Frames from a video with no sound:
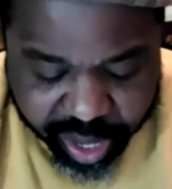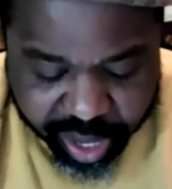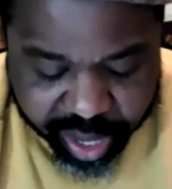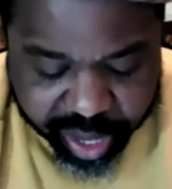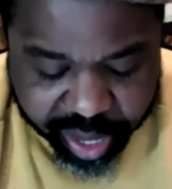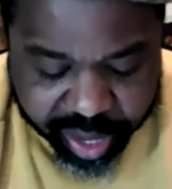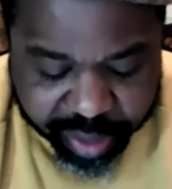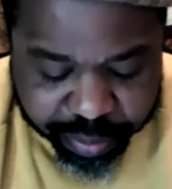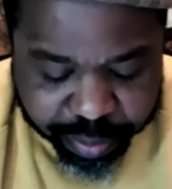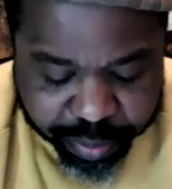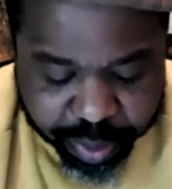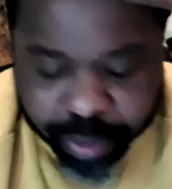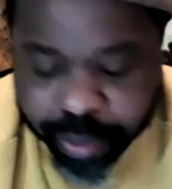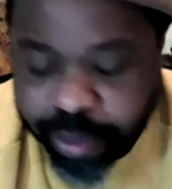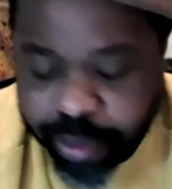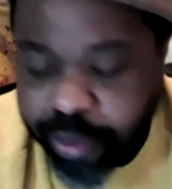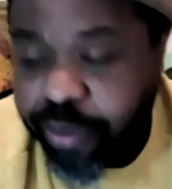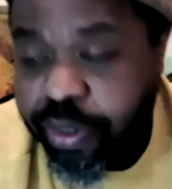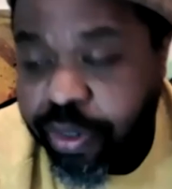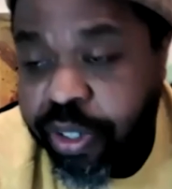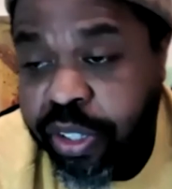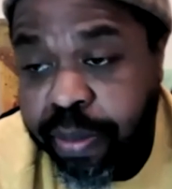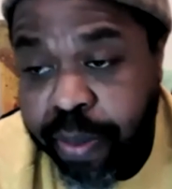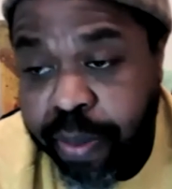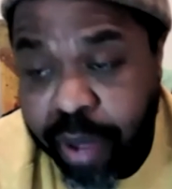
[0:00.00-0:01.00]
And people
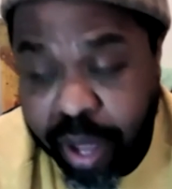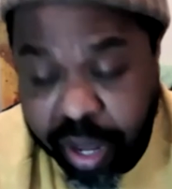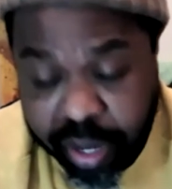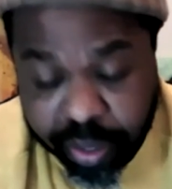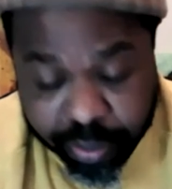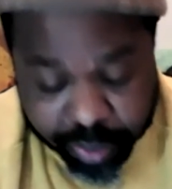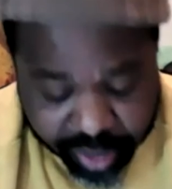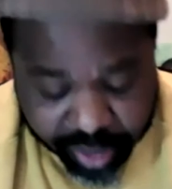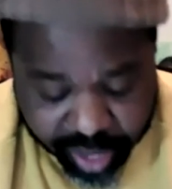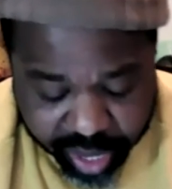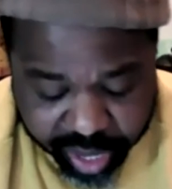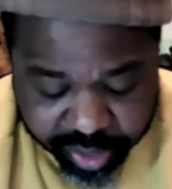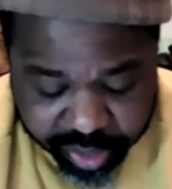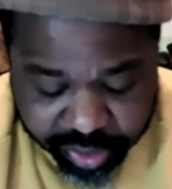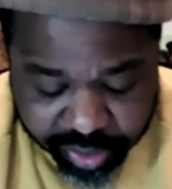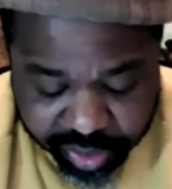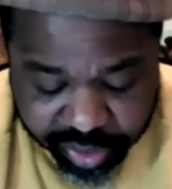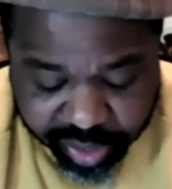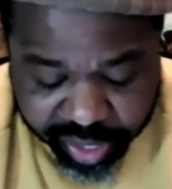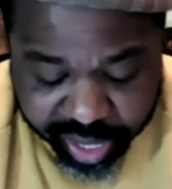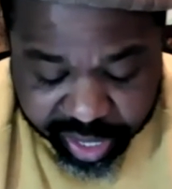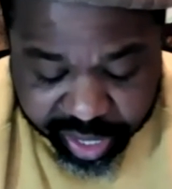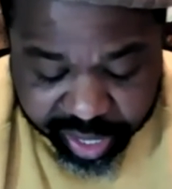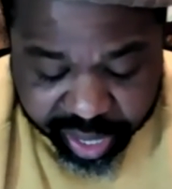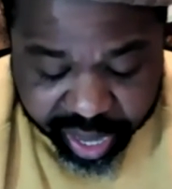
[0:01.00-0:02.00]
responding with answers
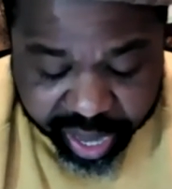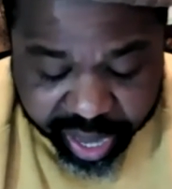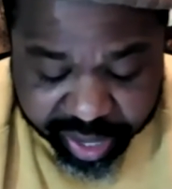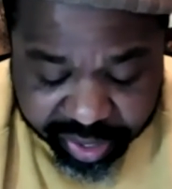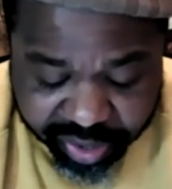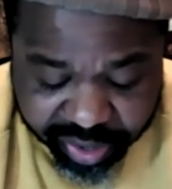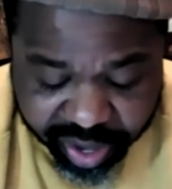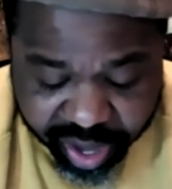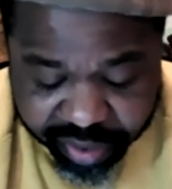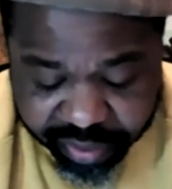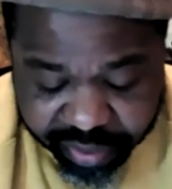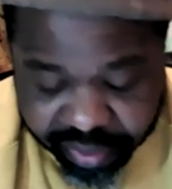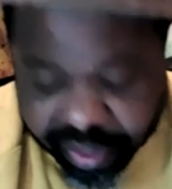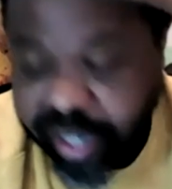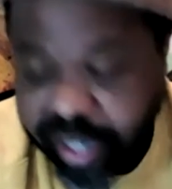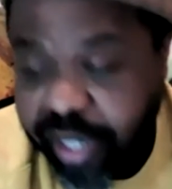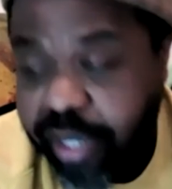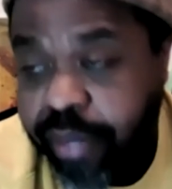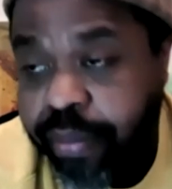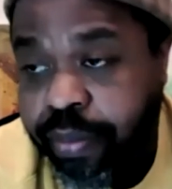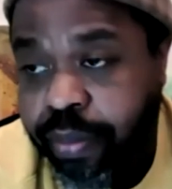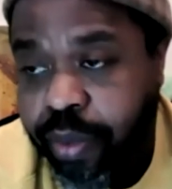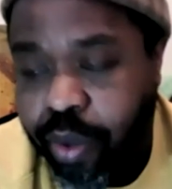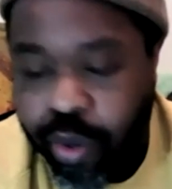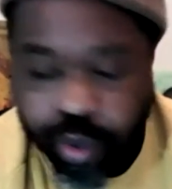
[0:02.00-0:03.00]
like HIV
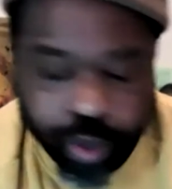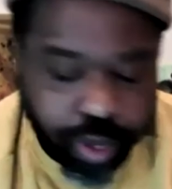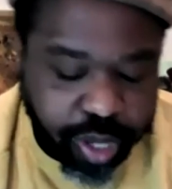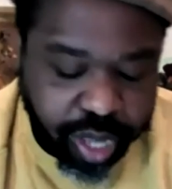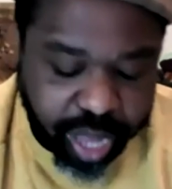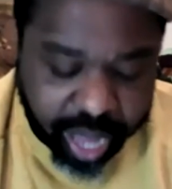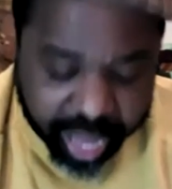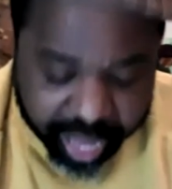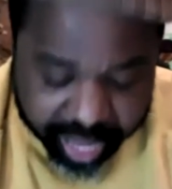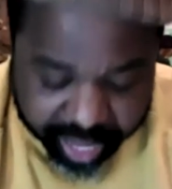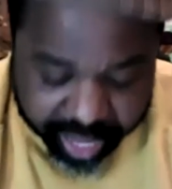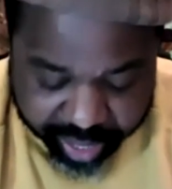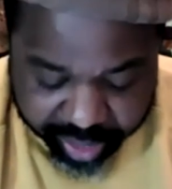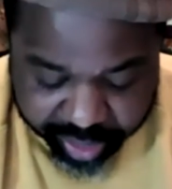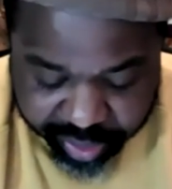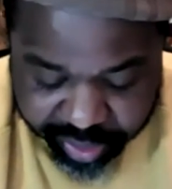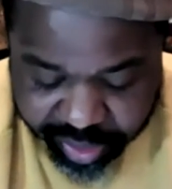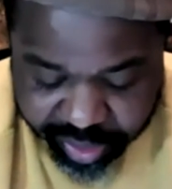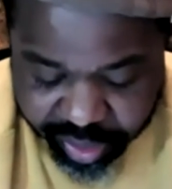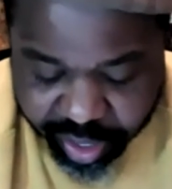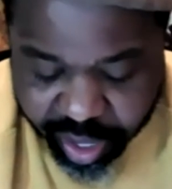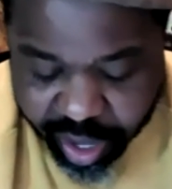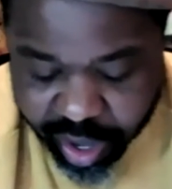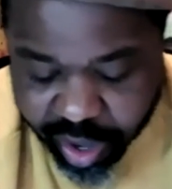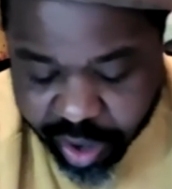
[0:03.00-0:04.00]
or
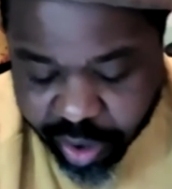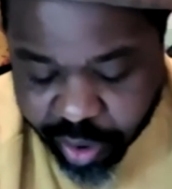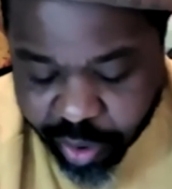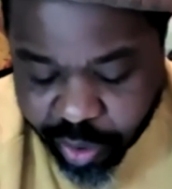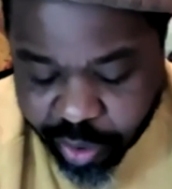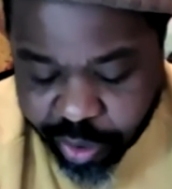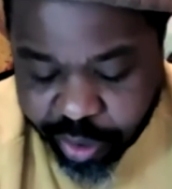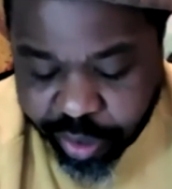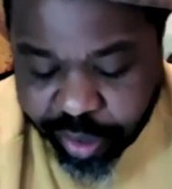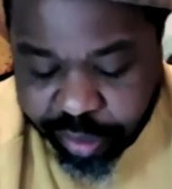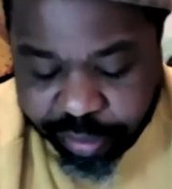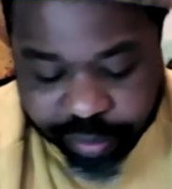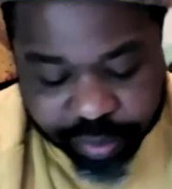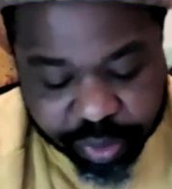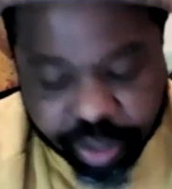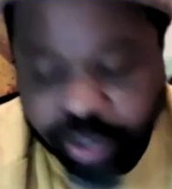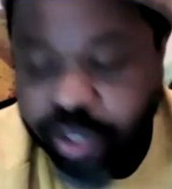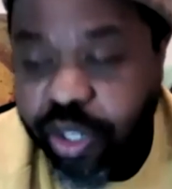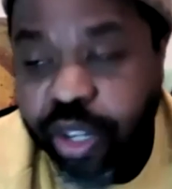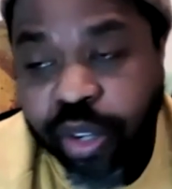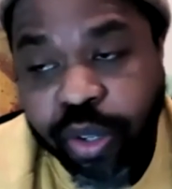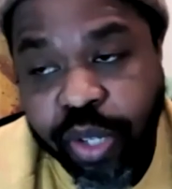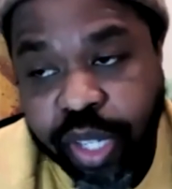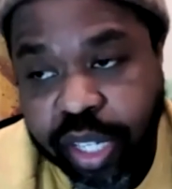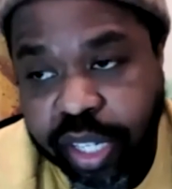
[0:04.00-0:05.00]
AIDS, or, he
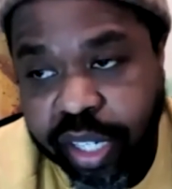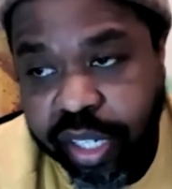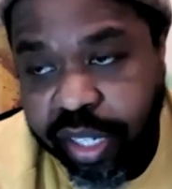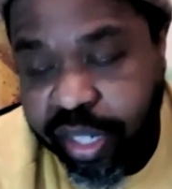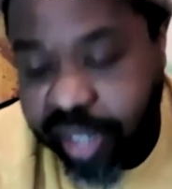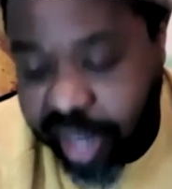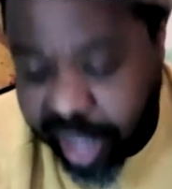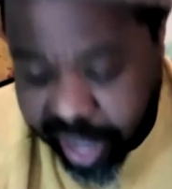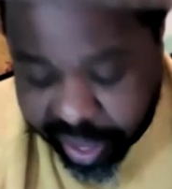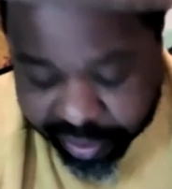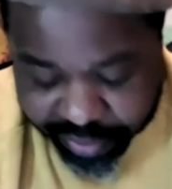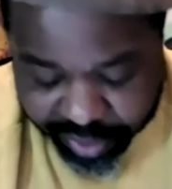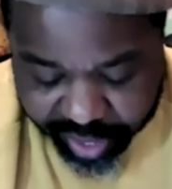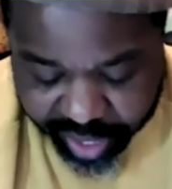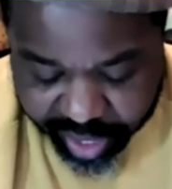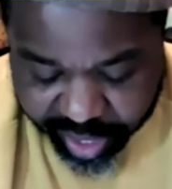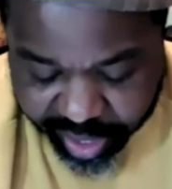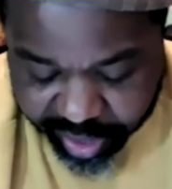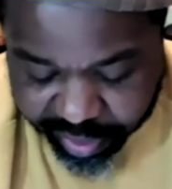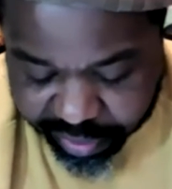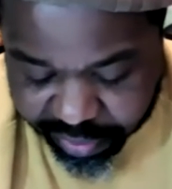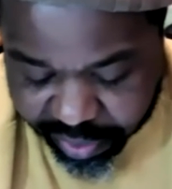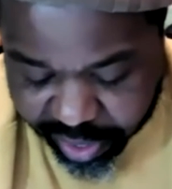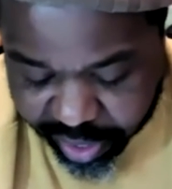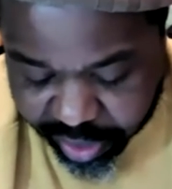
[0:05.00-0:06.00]
didn't die of kidney
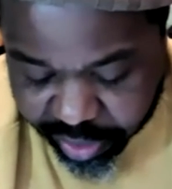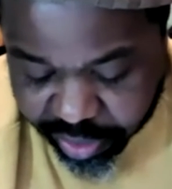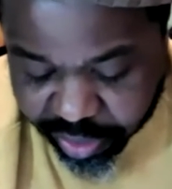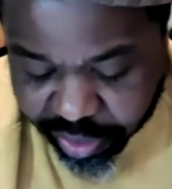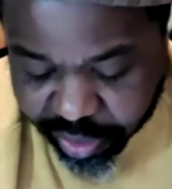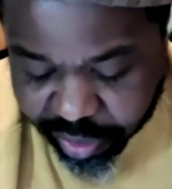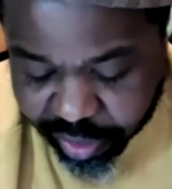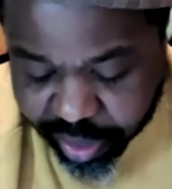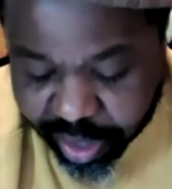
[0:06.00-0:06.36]
failure.